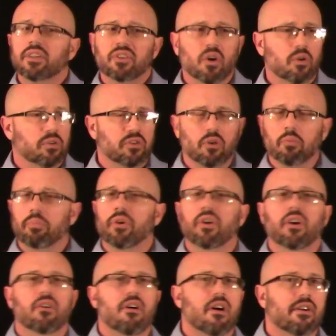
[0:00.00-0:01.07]
Don't
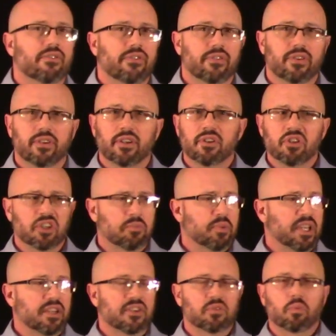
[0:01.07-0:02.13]
put it off. Just
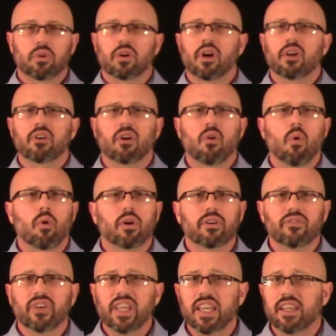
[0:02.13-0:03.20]
because we're under
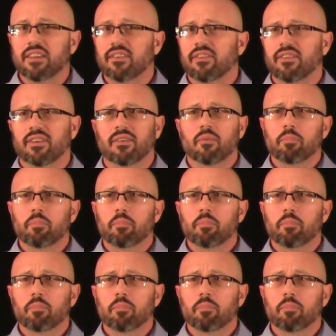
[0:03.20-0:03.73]
quarantines